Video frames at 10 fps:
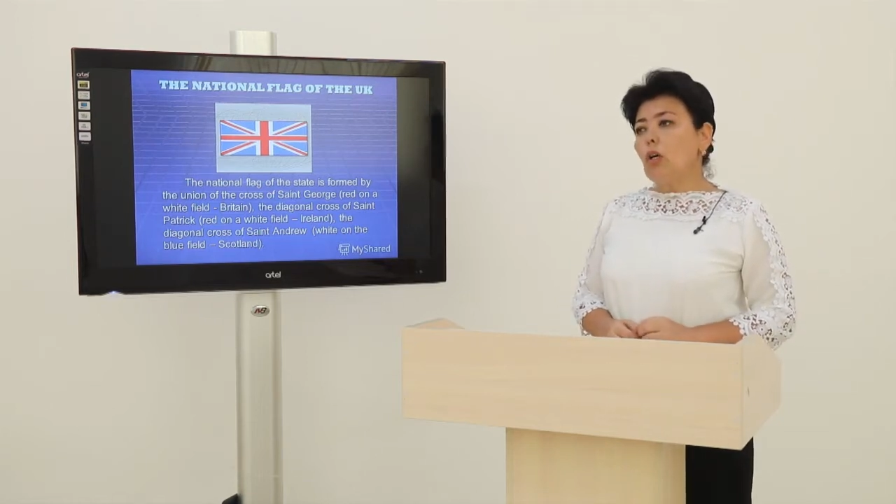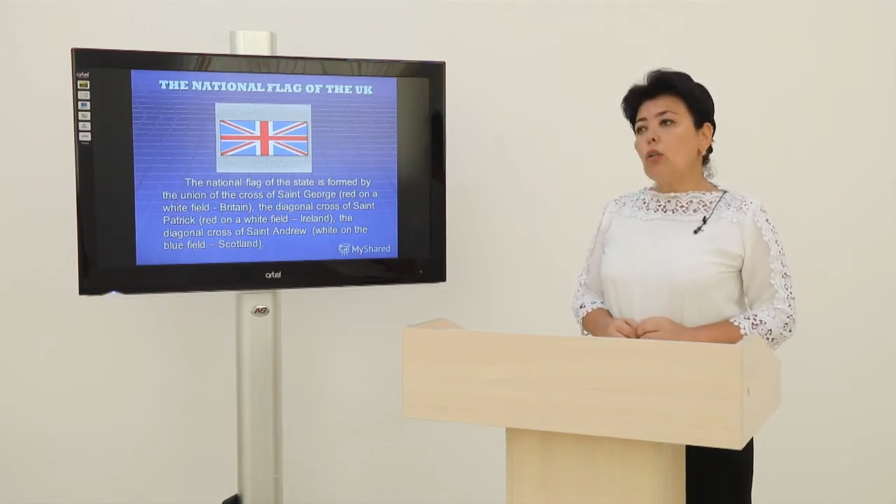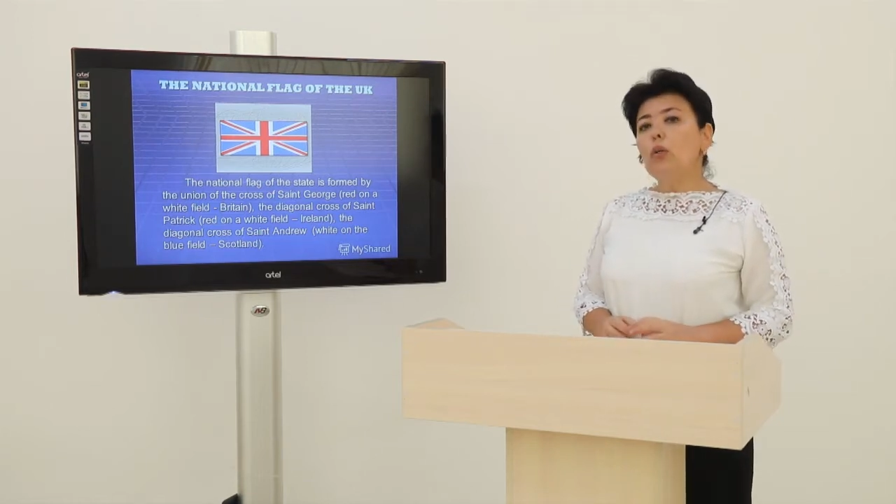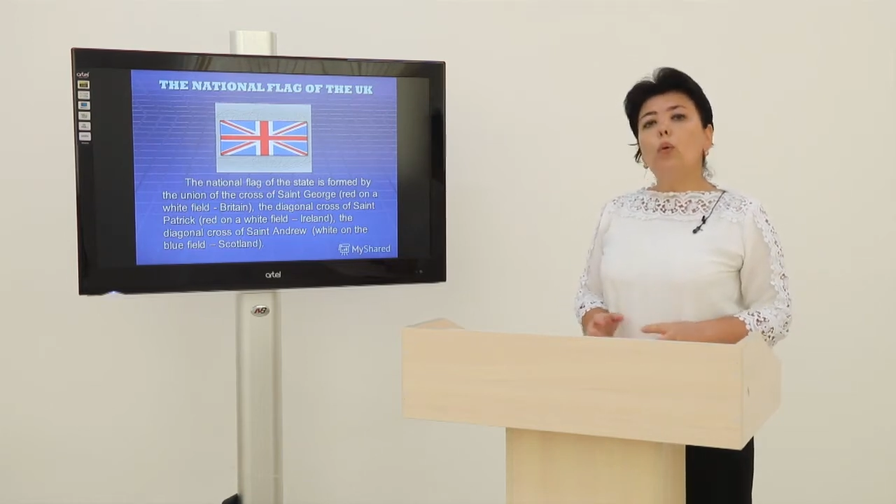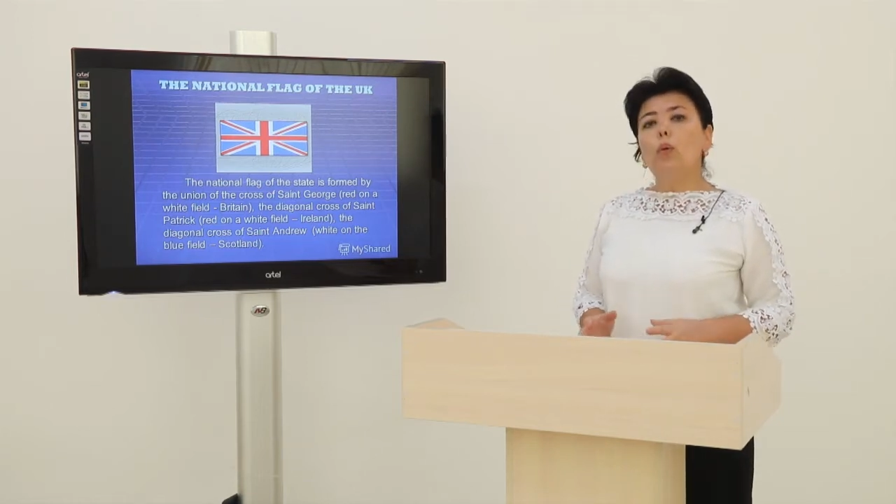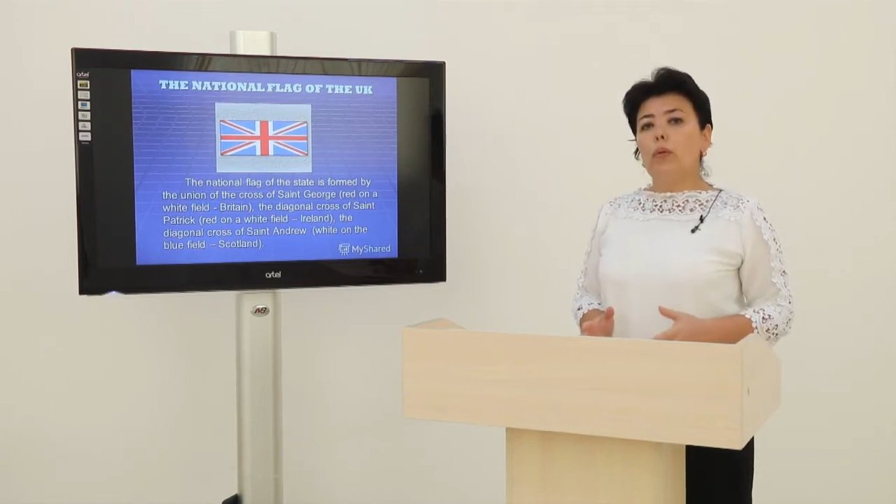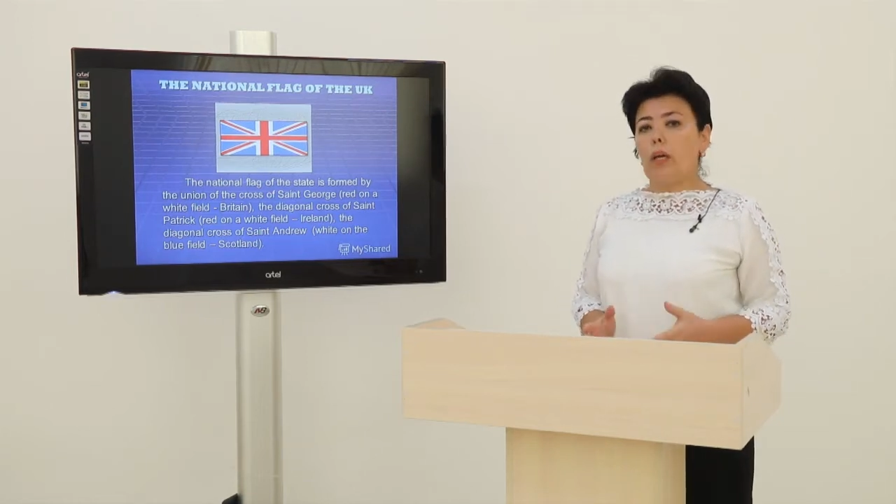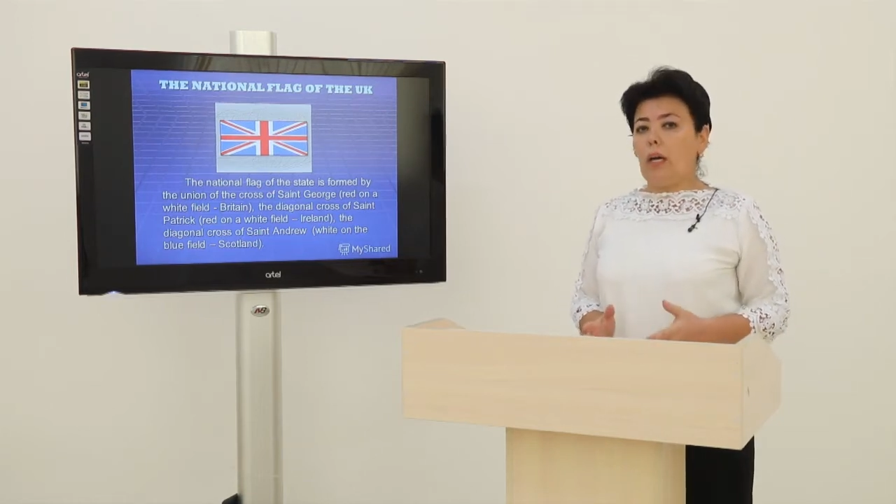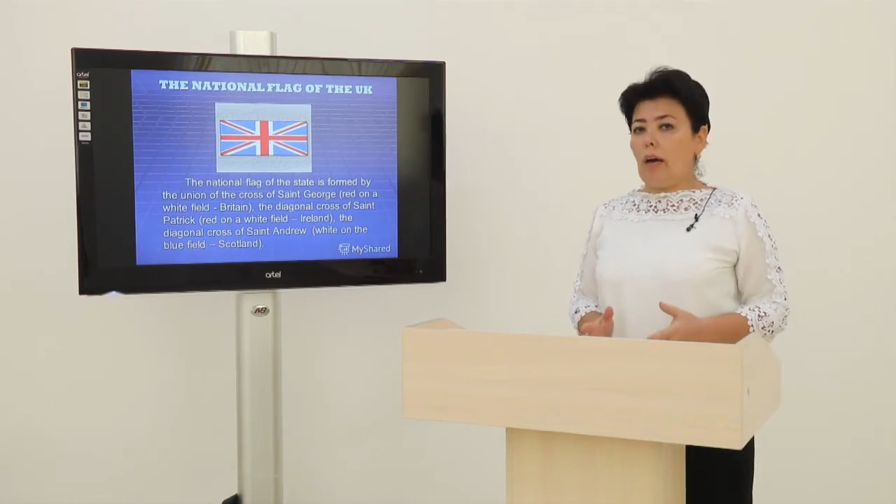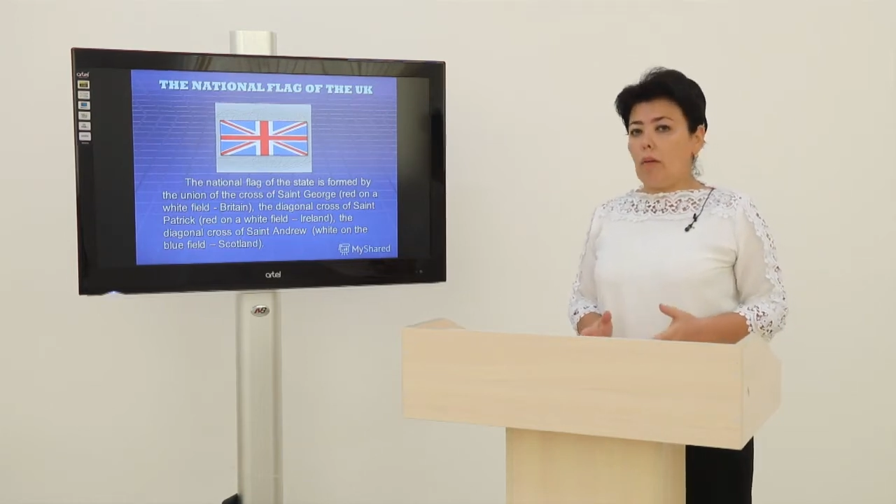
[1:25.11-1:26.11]
rule
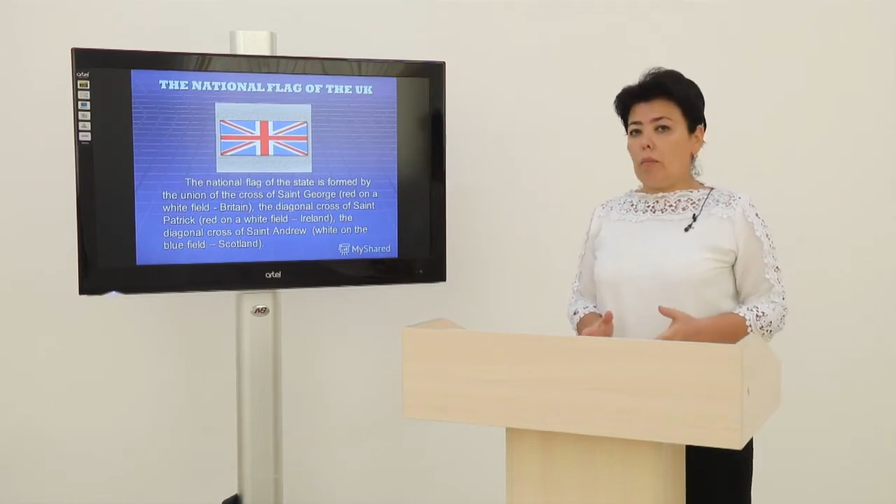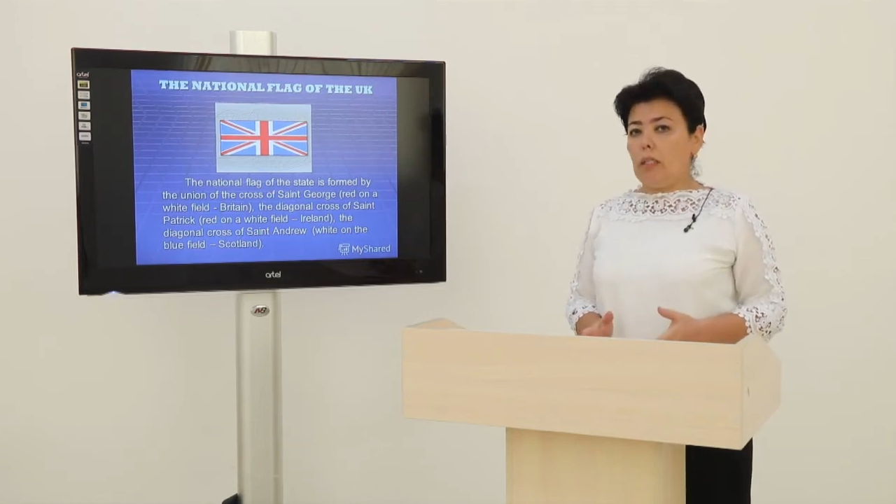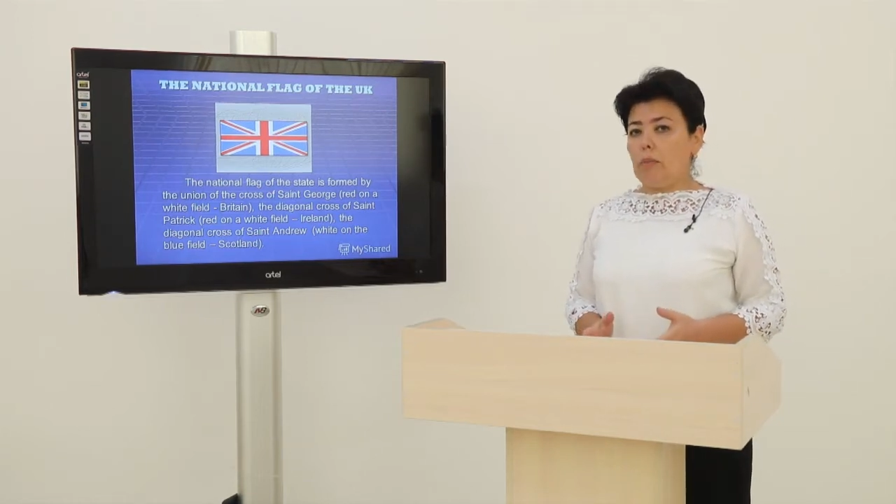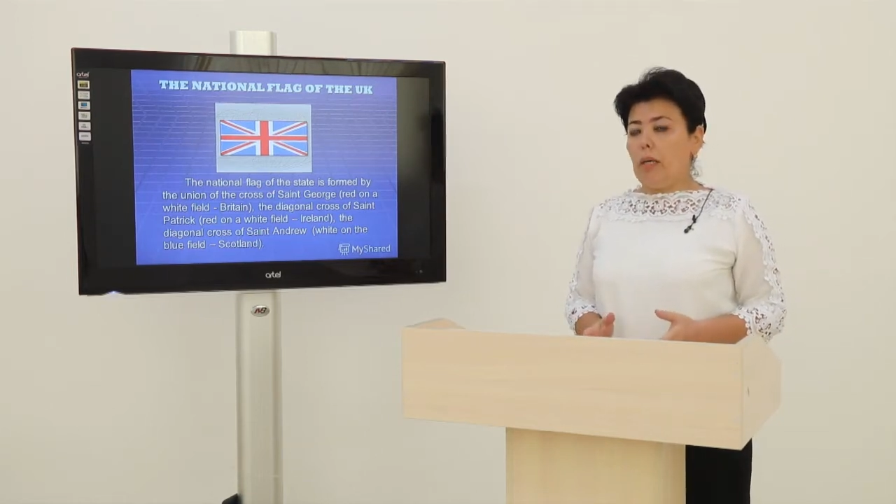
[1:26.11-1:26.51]
the government,